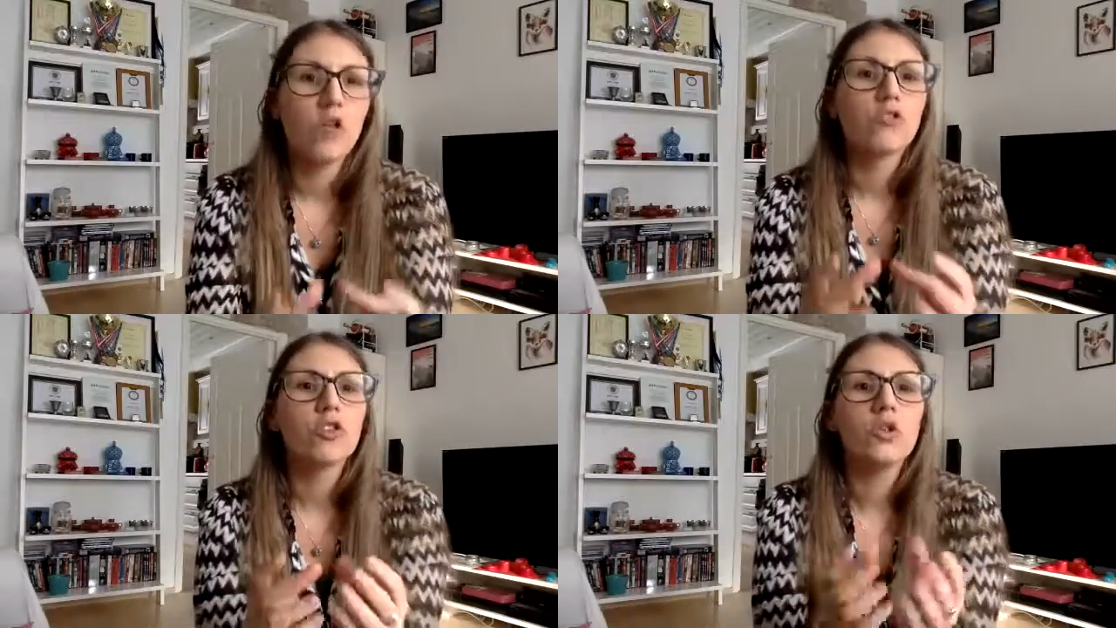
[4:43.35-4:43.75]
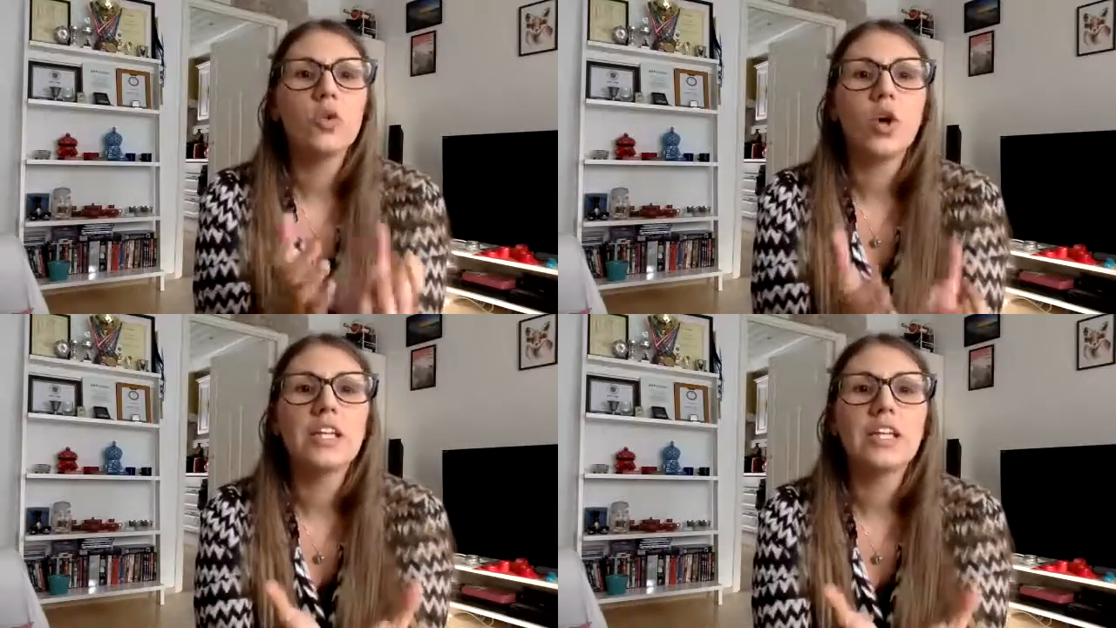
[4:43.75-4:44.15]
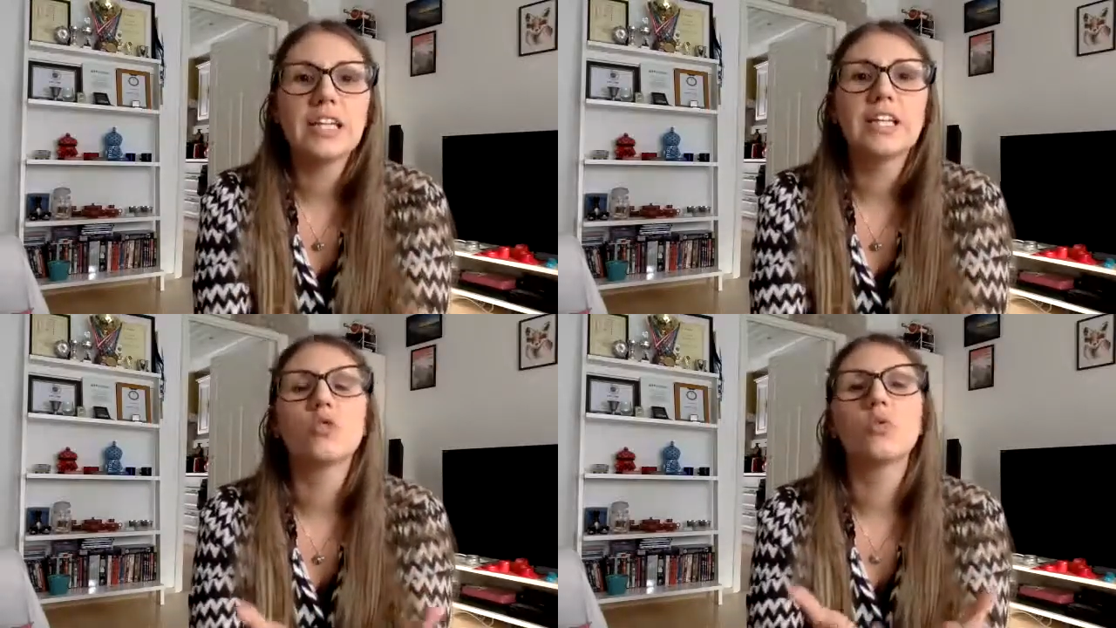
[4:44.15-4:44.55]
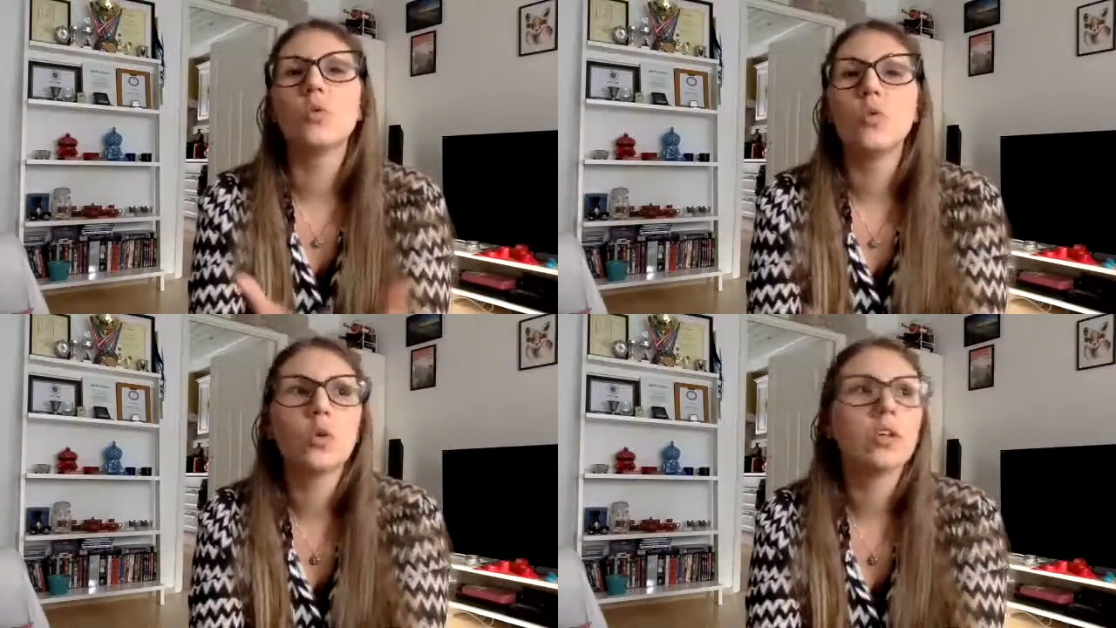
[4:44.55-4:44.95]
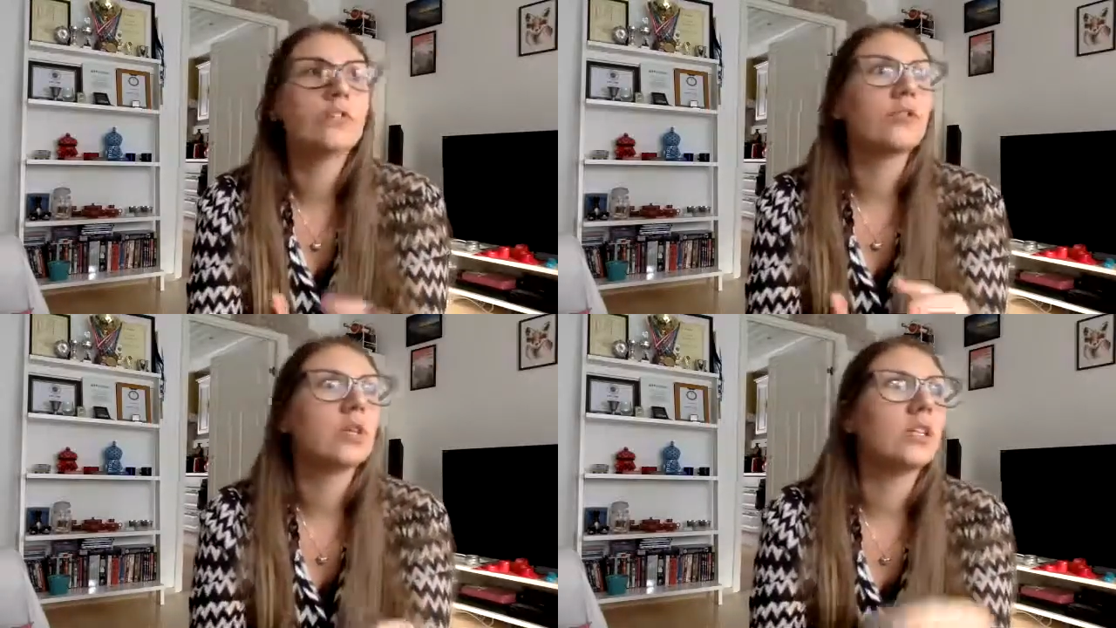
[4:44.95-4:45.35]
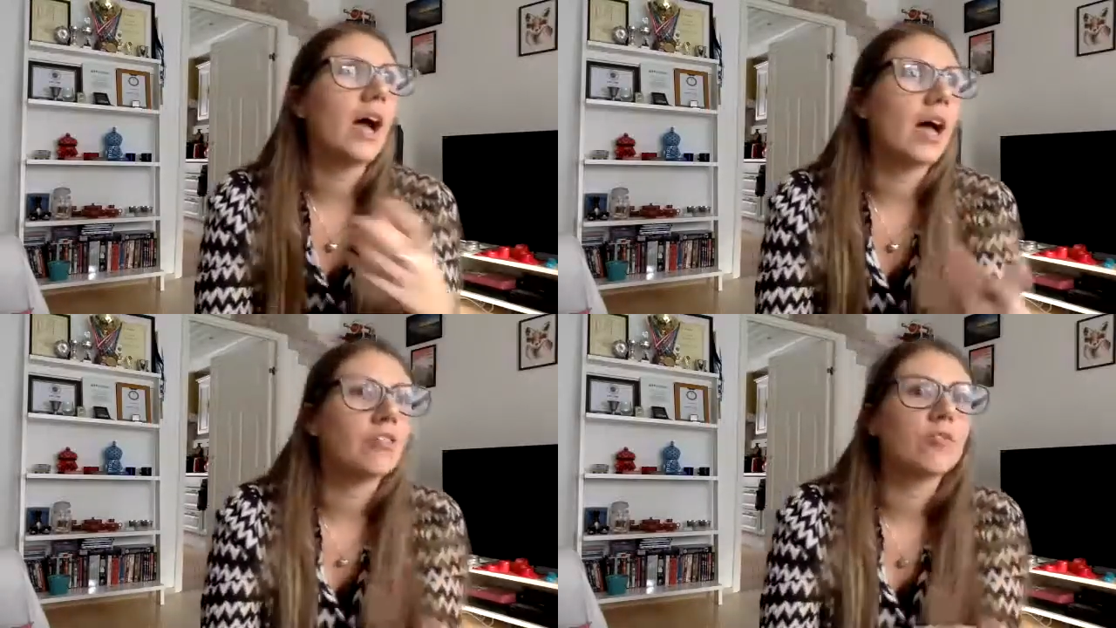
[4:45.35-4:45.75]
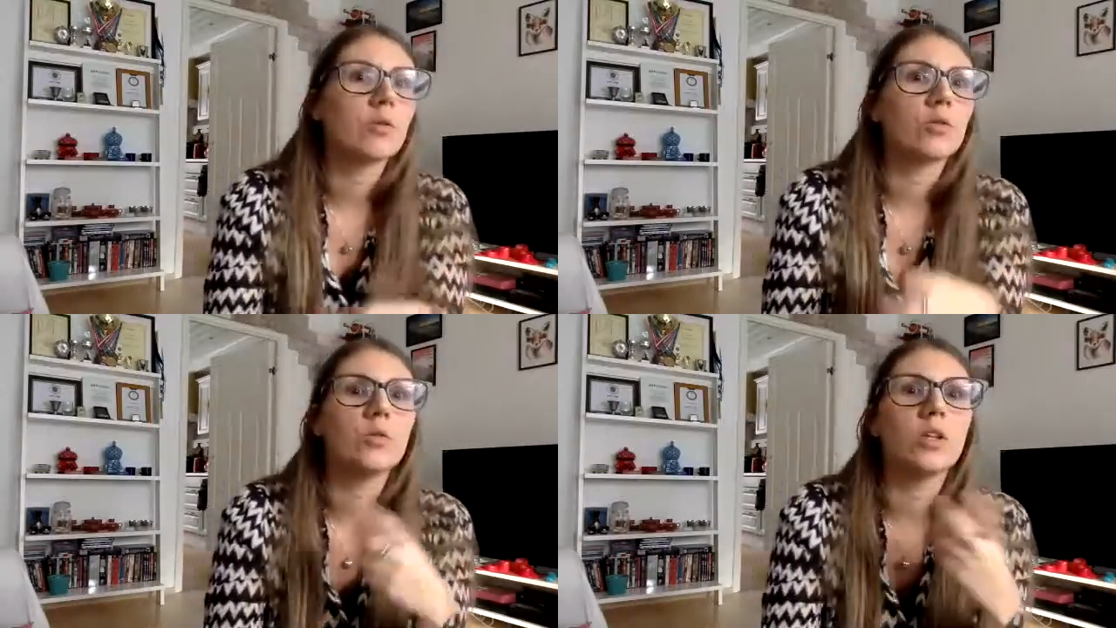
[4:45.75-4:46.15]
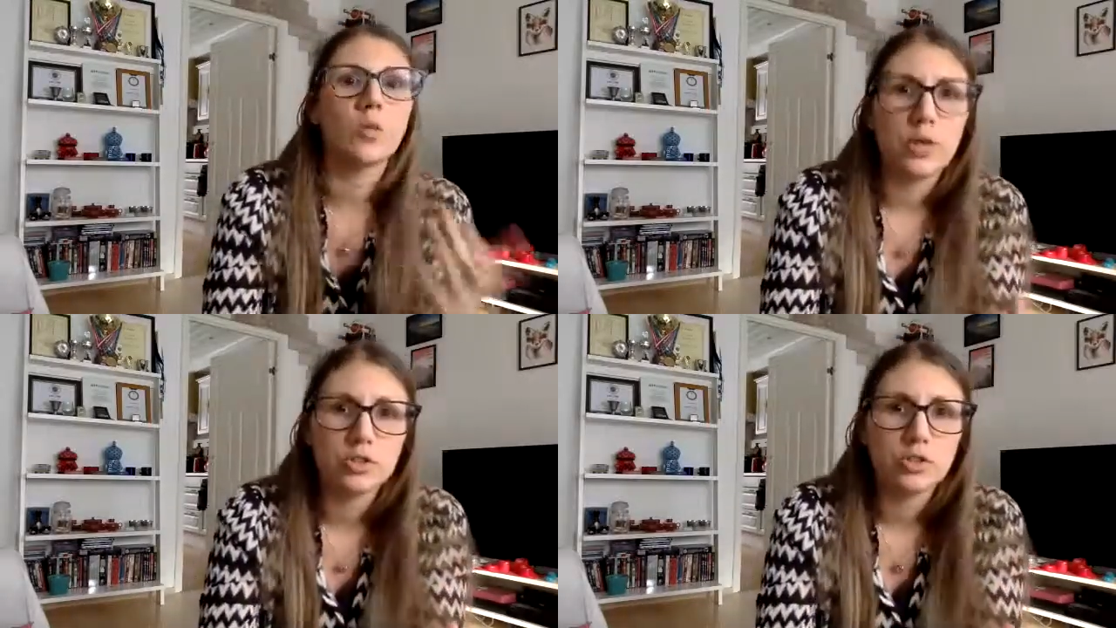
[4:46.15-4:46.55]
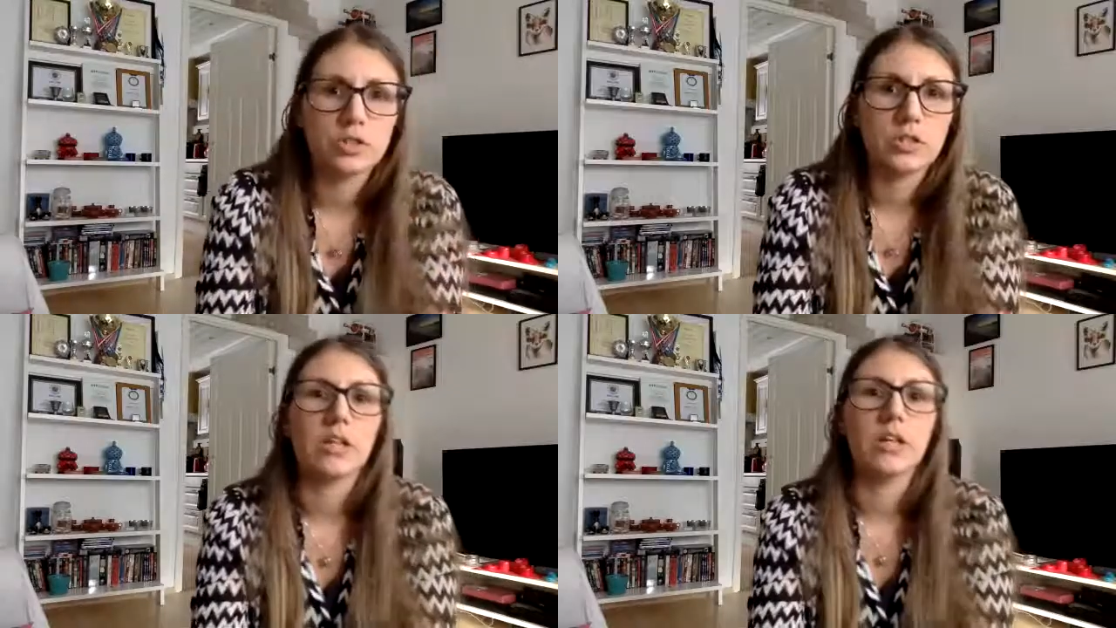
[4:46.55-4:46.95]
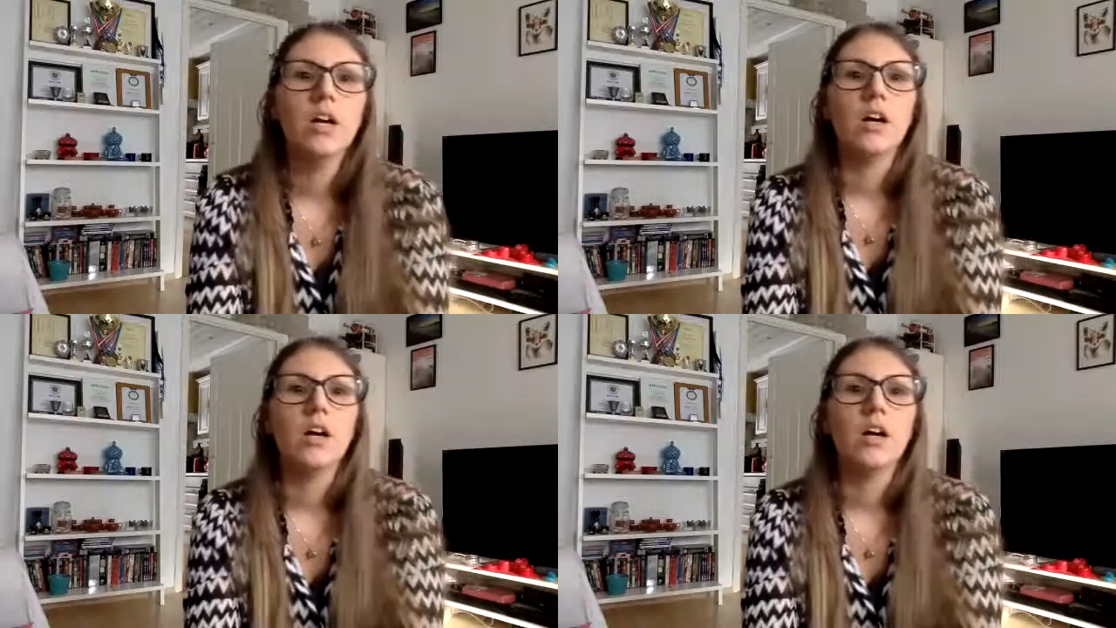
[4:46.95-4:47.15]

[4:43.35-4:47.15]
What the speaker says: So you don't need to look for the answer to the questionnaire.